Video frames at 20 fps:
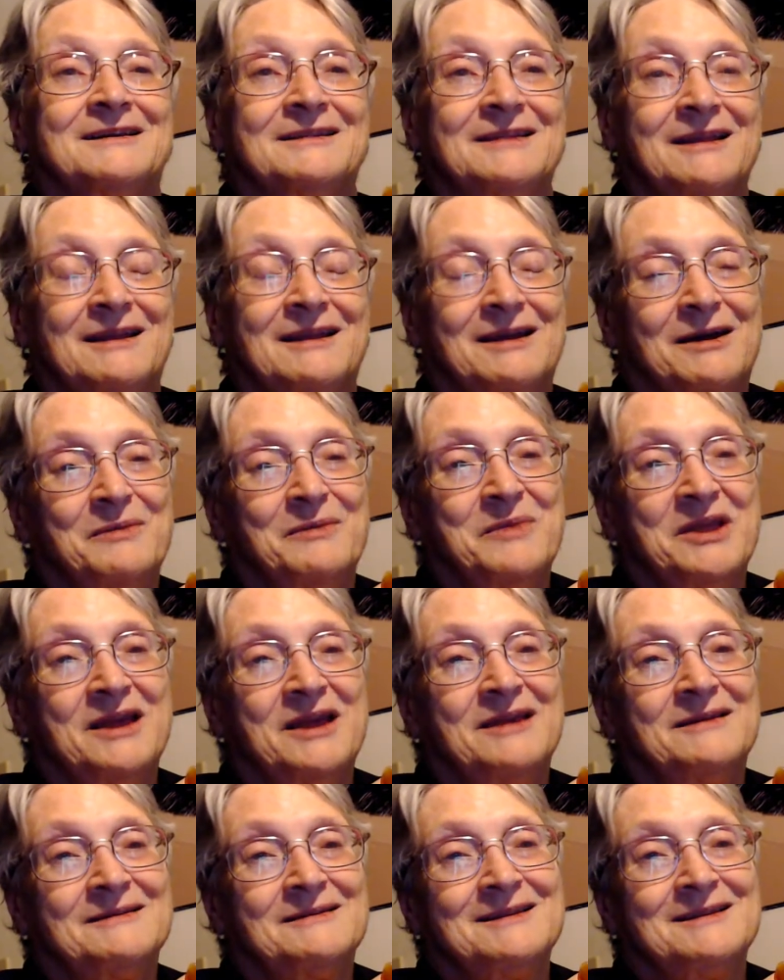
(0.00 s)
They come
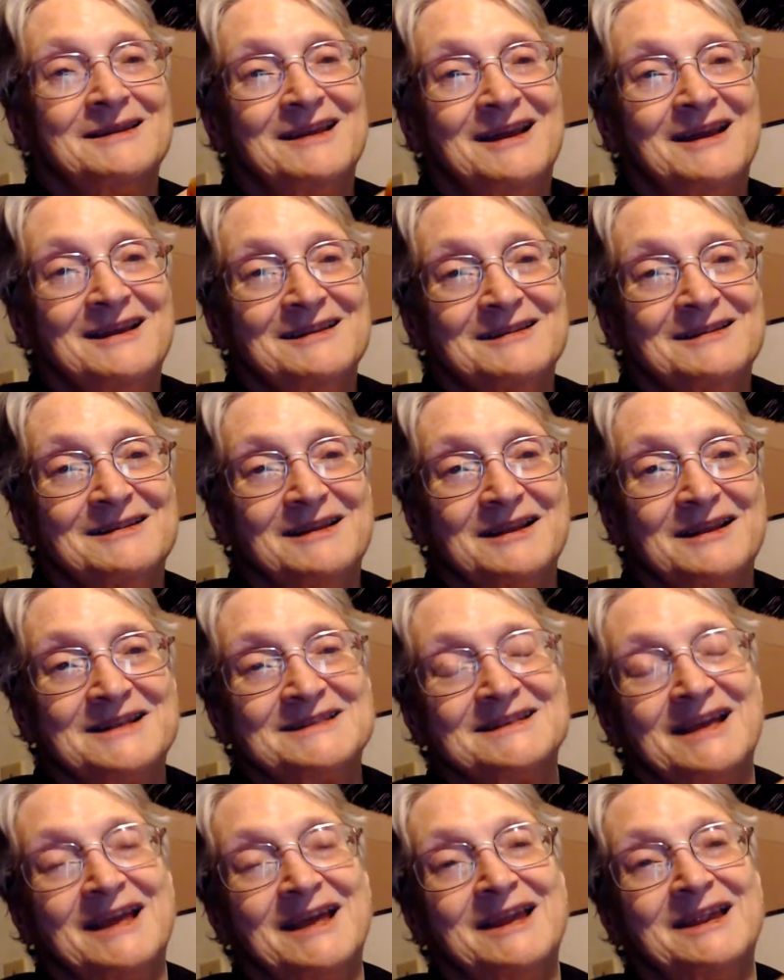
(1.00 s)
in
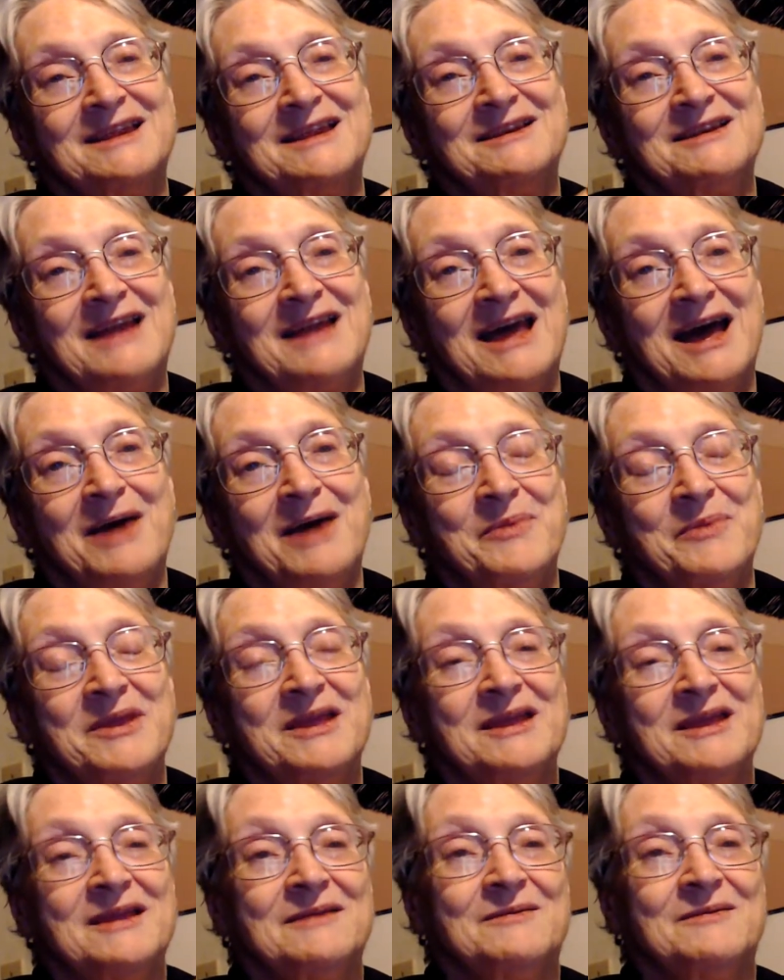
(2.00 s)
excited and
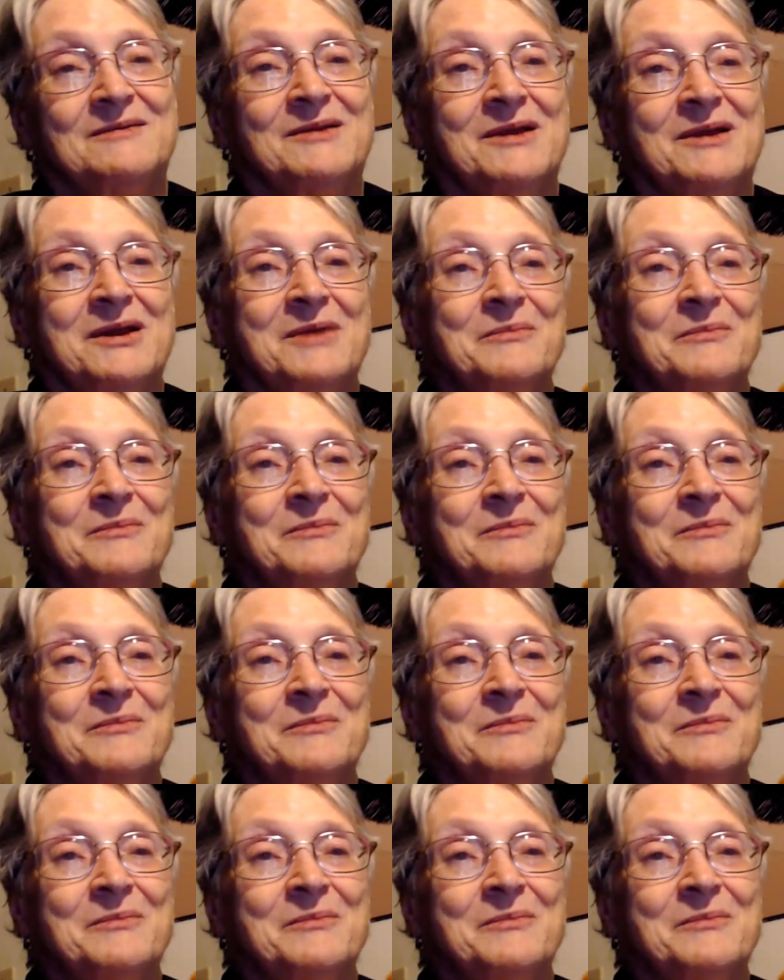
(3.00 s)
happy and